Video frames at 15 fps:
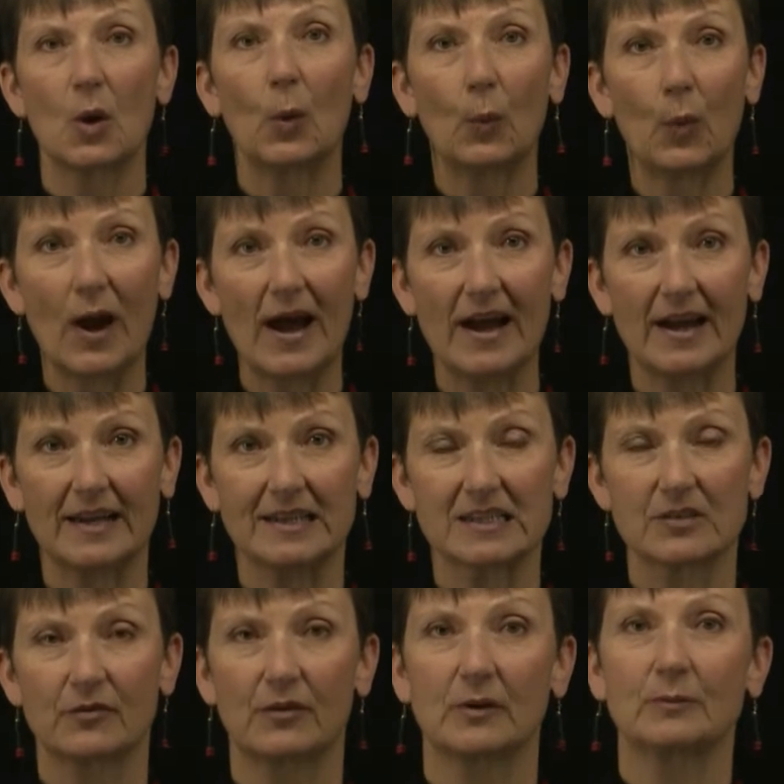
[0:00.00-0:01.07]

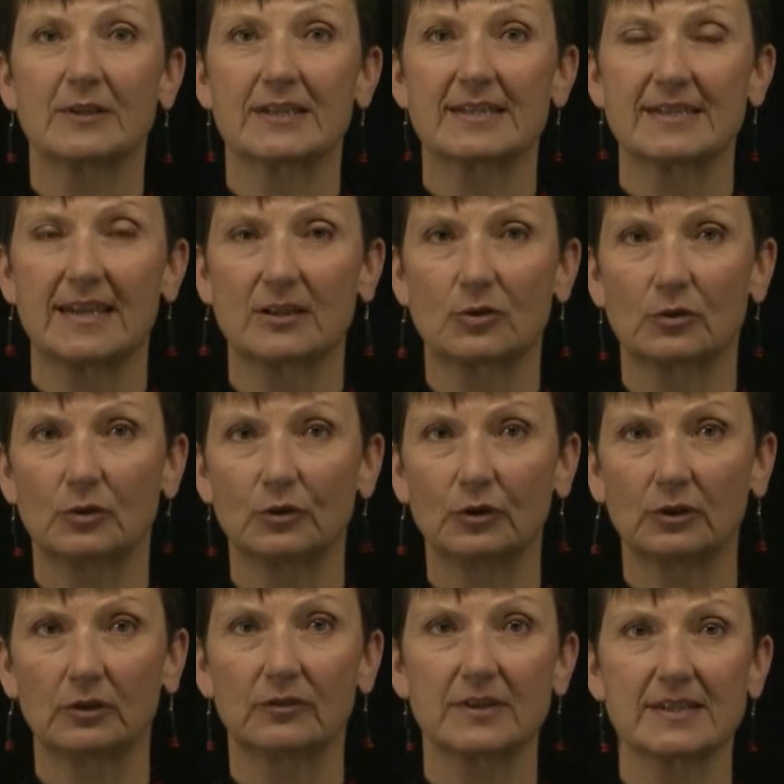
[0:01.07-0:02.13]
arise from the central
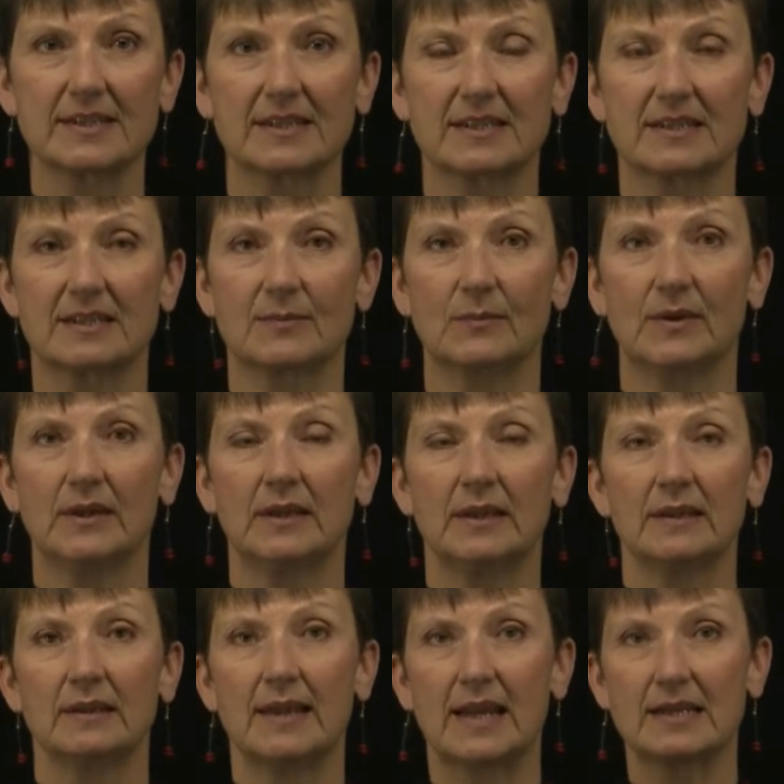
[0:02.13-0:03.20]
nervous system
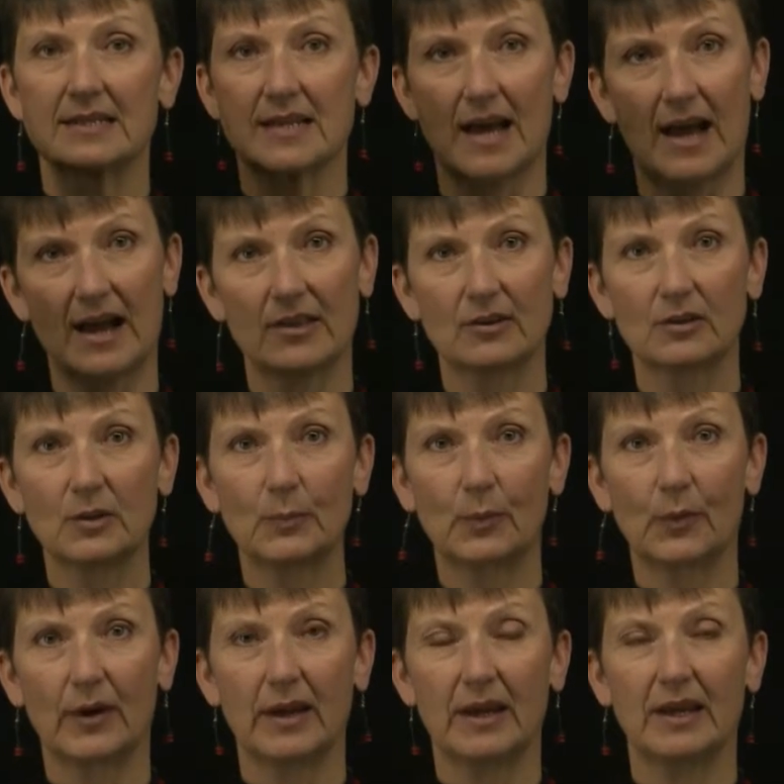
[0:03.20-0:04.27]
that is either the
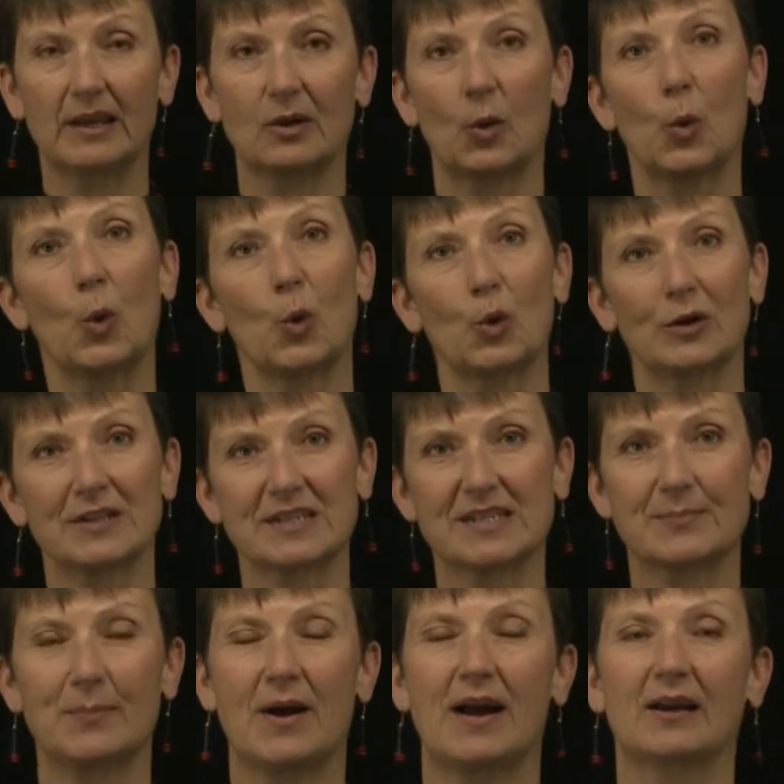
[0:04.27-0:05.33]
brain or the
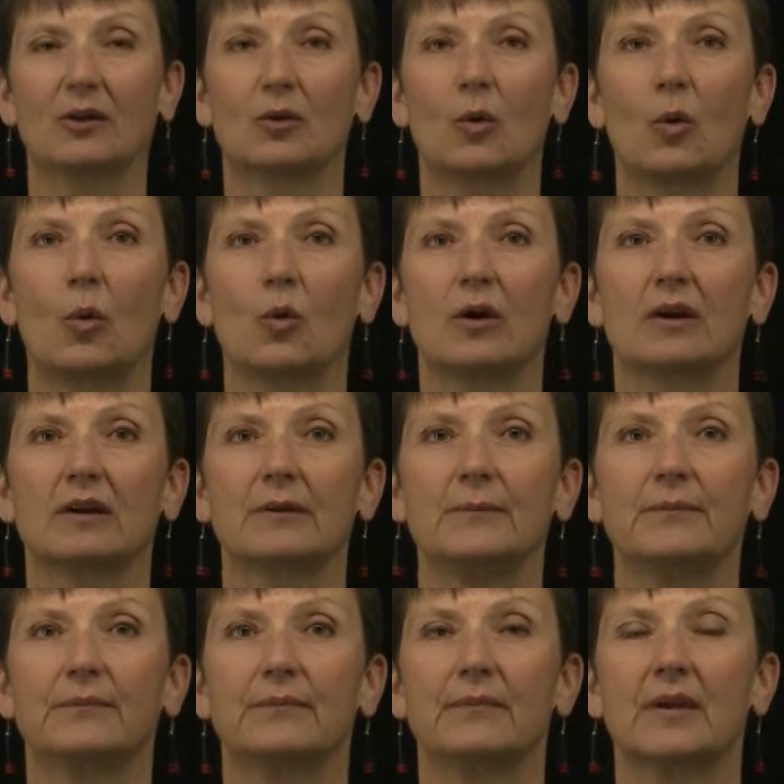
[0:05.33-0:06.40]
spinal cord.
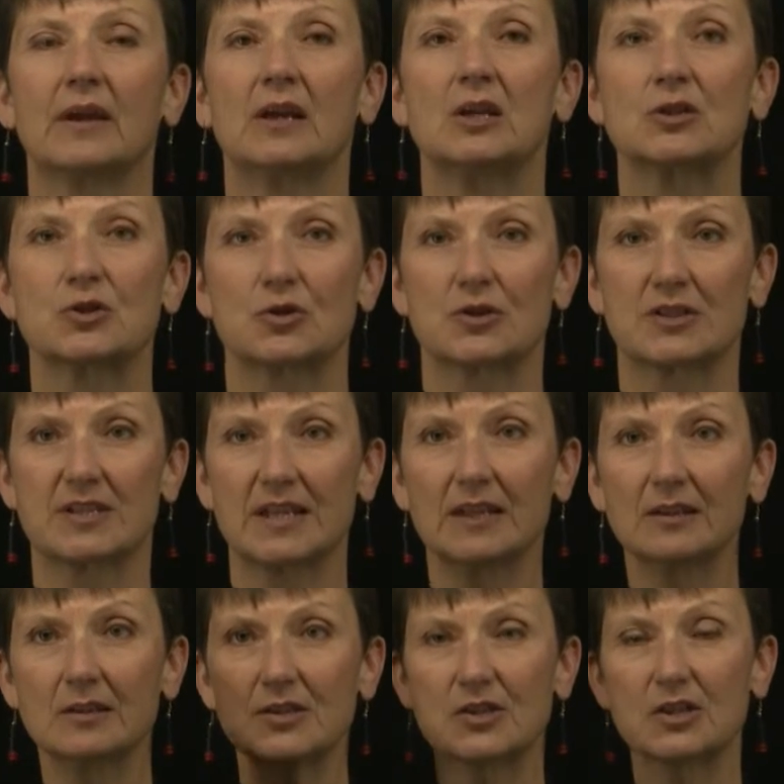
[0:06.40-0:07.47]
So
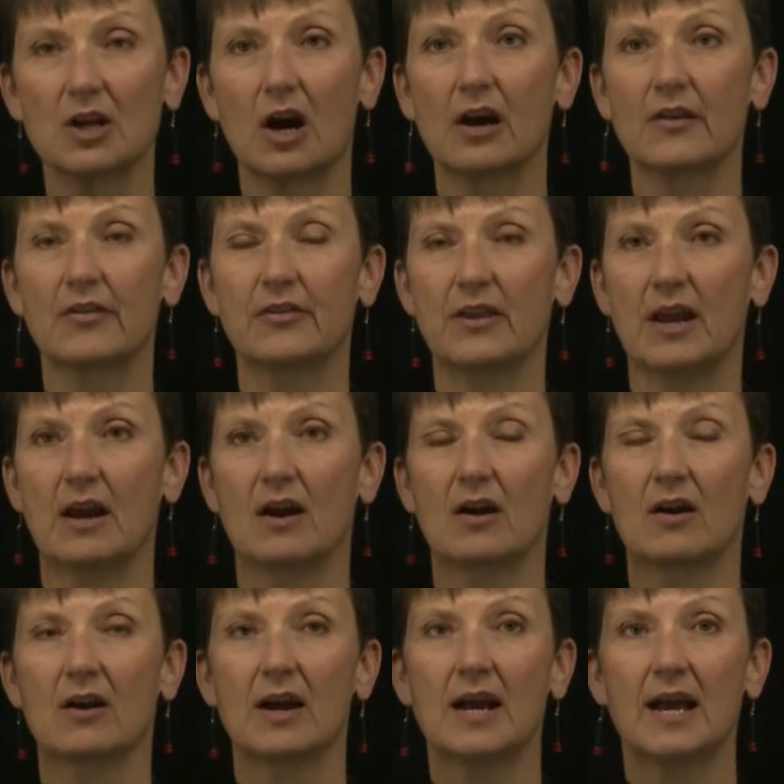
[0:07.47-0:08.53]
signals start
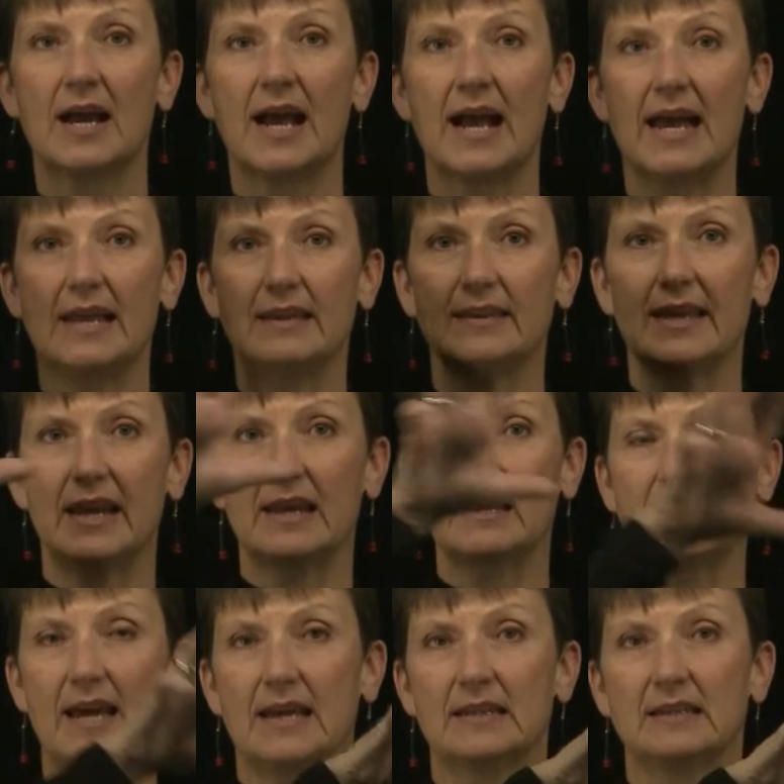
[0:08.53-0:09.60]
there, and they
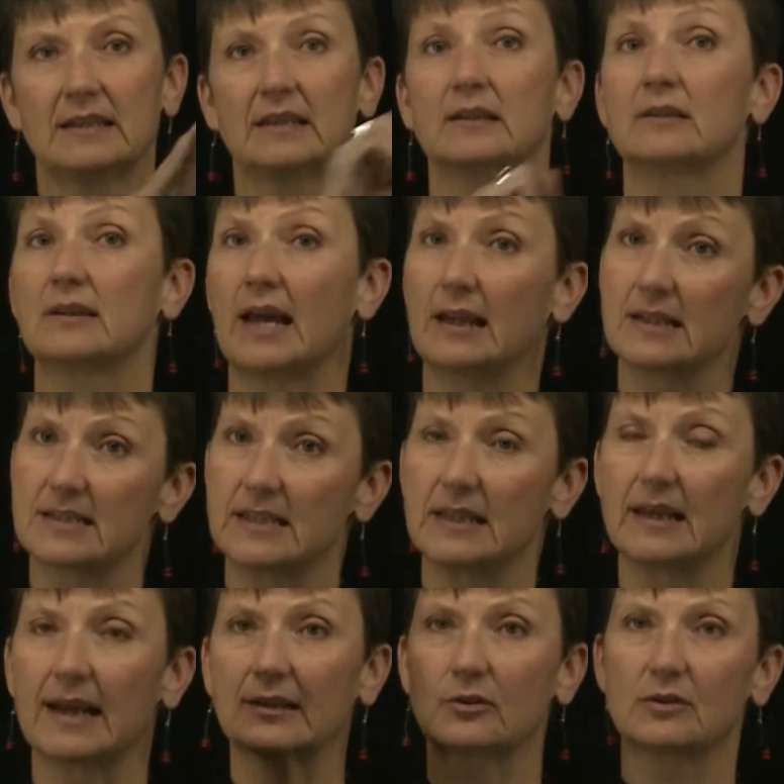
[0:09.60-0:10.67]
then, that is
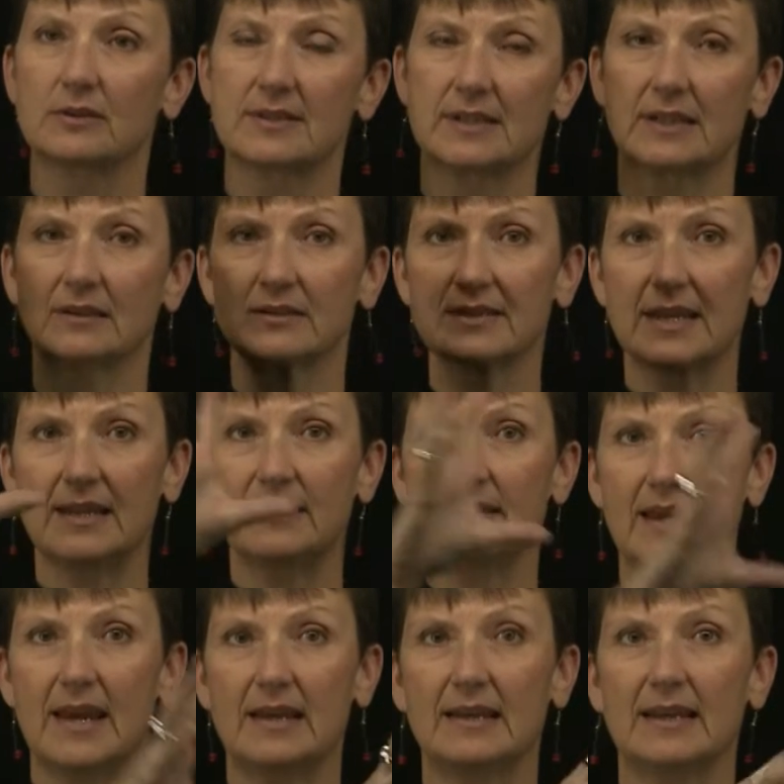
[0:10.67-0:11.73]
electrical signals, and
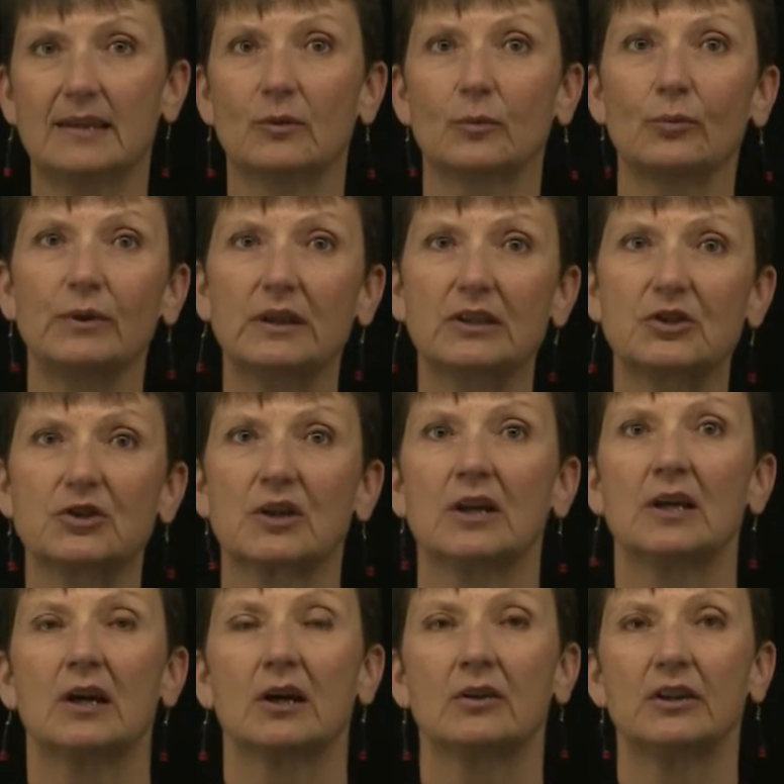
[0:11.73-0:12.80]
they then reach
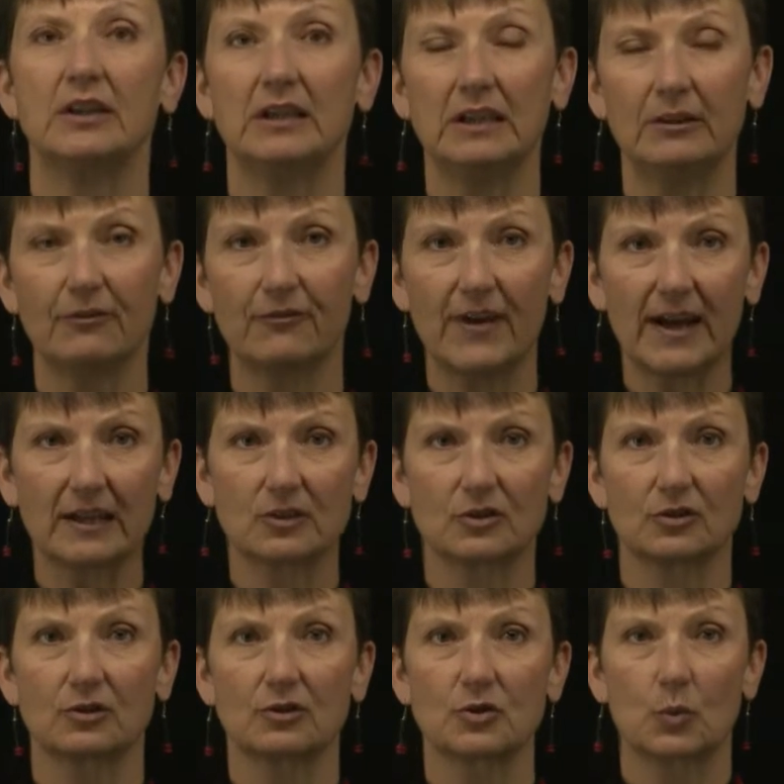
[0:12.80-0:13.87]
the
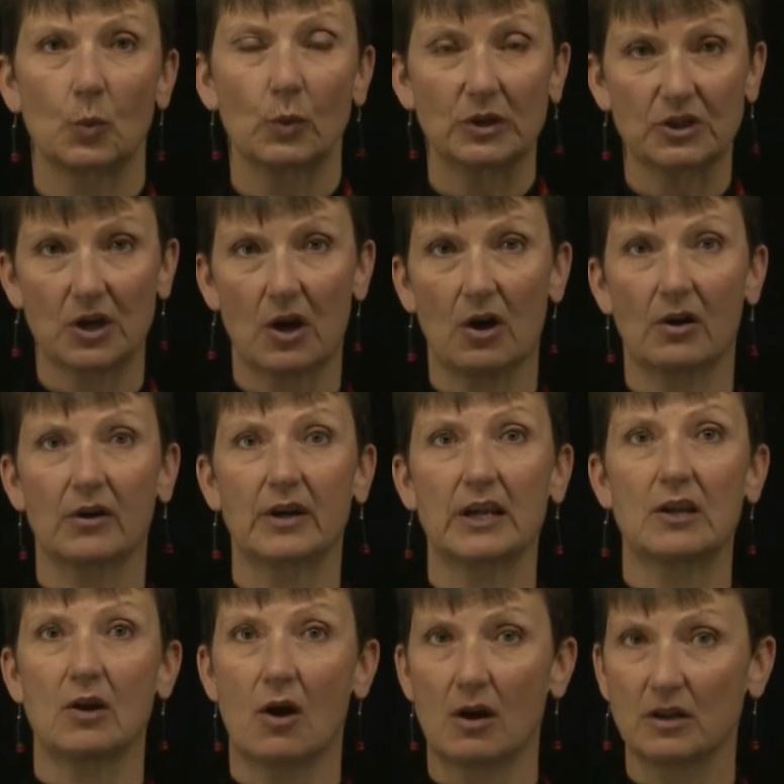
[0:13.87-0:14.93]
effectors, which are,
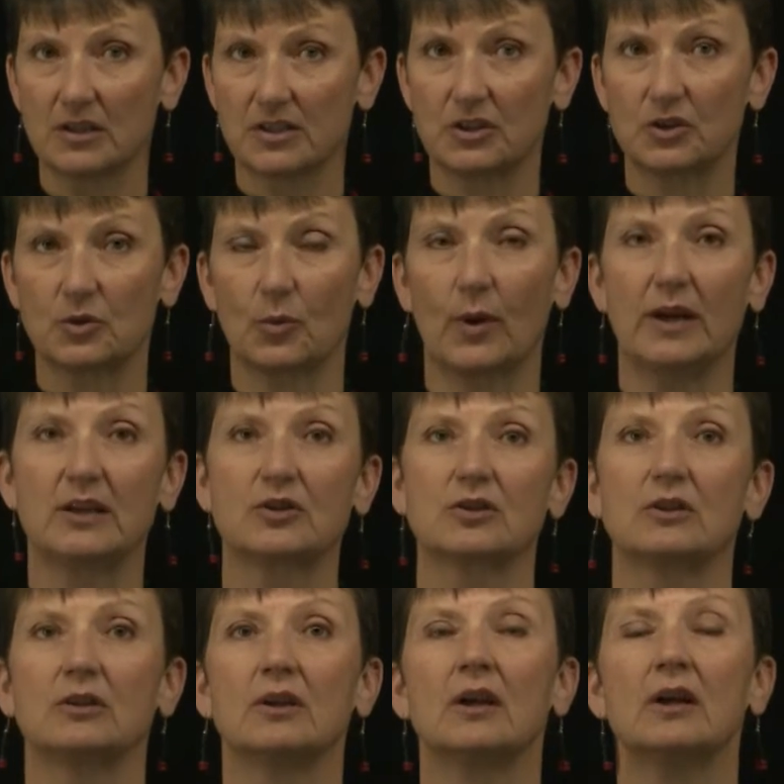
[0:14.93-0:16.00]
in our
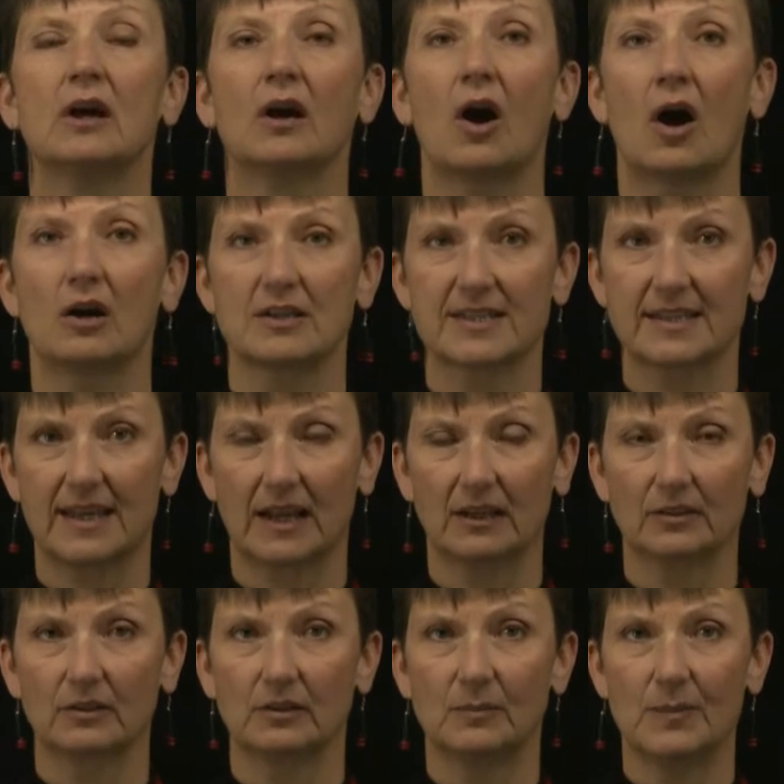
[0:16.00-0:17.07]
situation, our
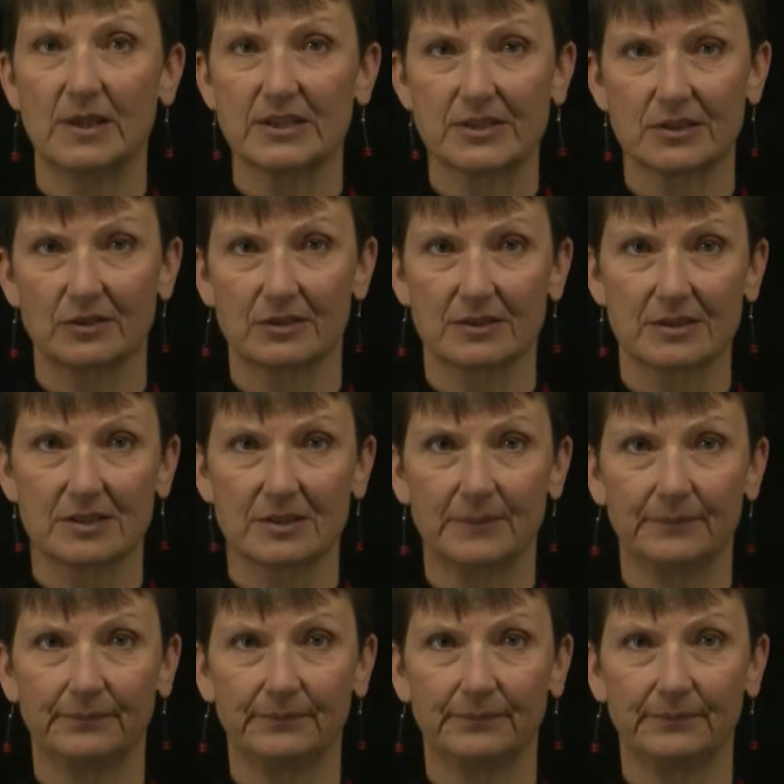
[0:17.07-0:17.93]
skeletal muscles.